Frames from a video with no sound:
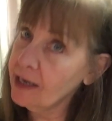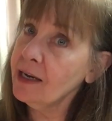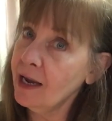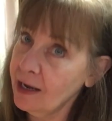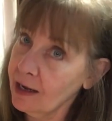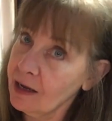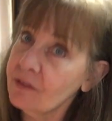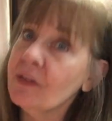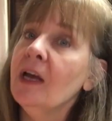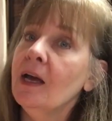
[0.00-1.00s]

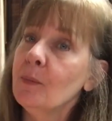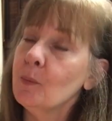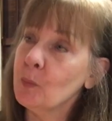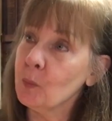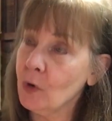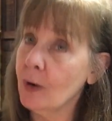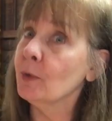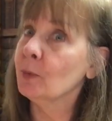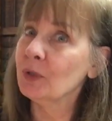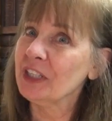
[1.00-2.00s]
have
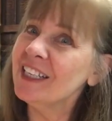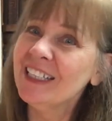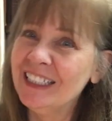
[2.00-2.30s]
probably